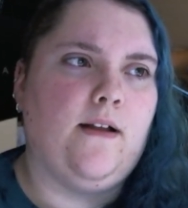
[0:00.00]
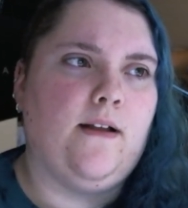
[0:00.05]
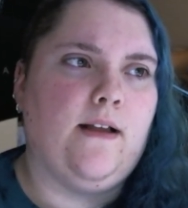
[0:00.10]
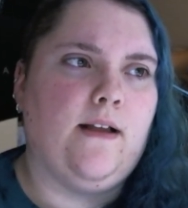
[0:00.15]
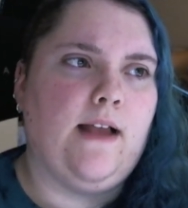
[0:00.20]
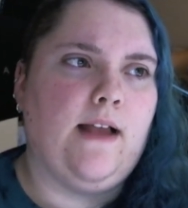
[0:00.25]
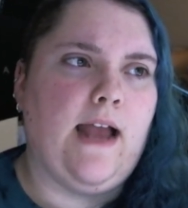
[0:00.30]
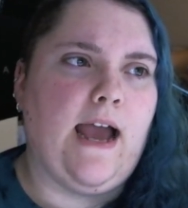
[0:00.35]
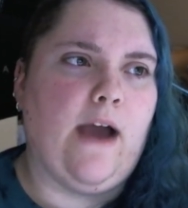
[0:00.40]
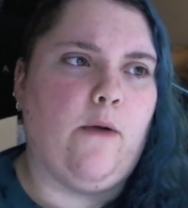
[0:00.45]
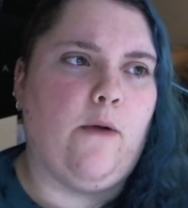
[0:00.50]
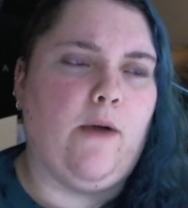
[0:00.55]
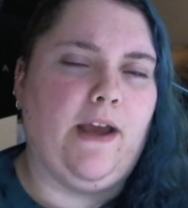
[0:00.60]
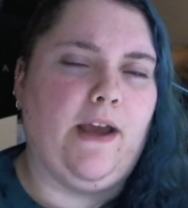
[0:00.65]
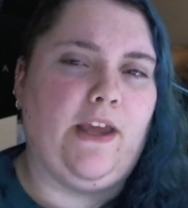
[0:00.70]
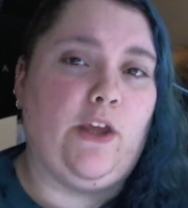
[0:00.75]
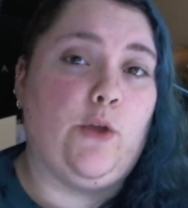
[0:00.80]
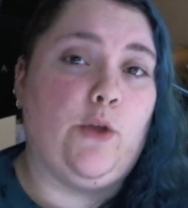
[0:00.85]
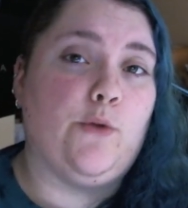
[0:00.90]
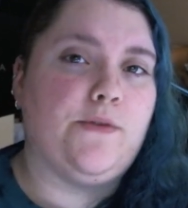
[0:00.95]
how I
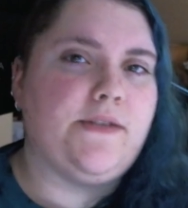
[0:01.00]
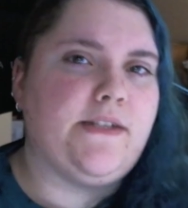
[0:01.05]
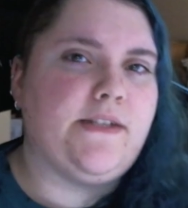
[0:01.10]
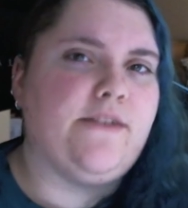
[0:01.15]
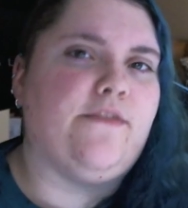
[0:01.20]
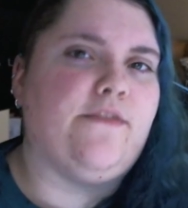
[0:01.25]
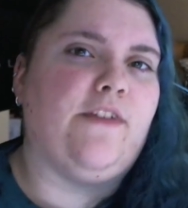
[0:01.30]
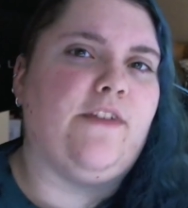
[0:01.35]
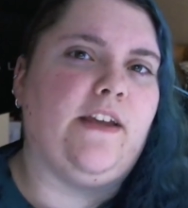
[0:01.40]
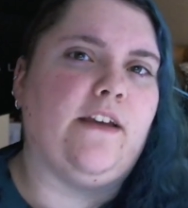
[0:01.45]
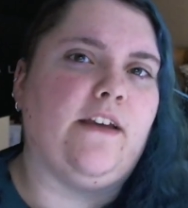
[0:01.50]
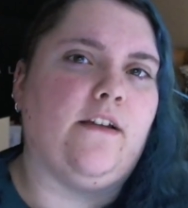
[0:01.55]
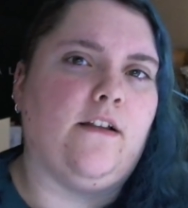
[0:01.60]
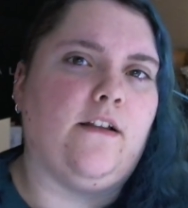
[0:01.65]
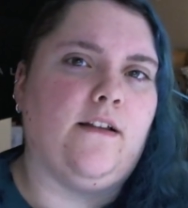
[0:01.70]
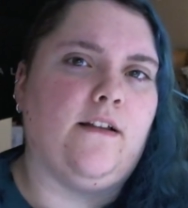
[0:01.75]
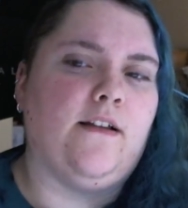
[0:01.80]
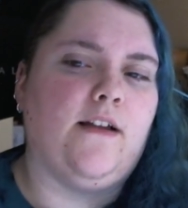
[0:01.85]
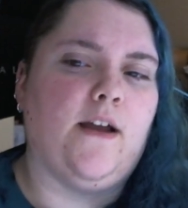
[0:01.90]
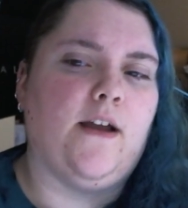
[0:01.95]
used to
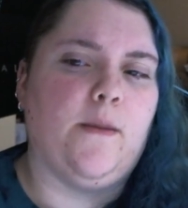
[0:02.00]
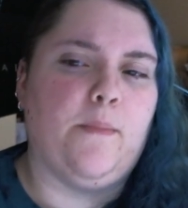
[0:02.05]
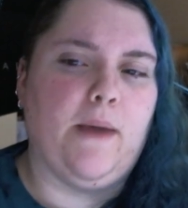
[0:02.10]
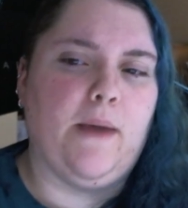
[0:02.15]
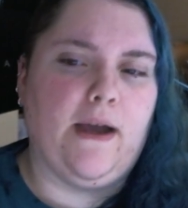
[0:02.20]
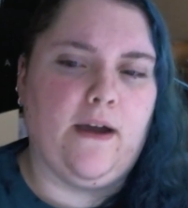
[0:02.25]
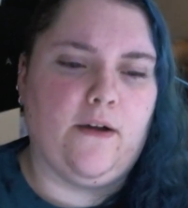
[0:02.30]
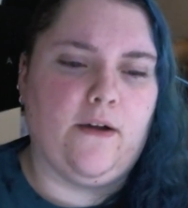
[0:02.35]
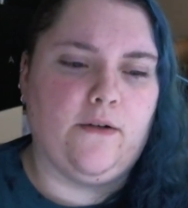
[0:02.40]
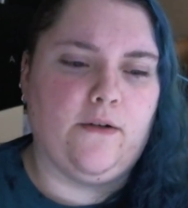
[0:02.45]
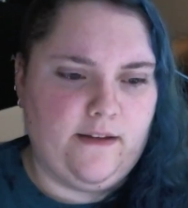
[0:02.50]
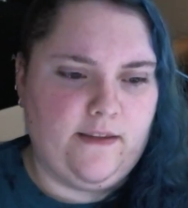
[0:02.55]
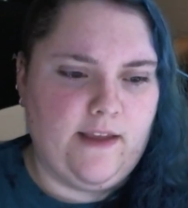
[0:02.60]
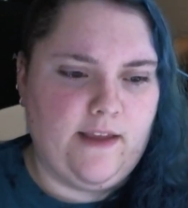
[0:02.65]
feel about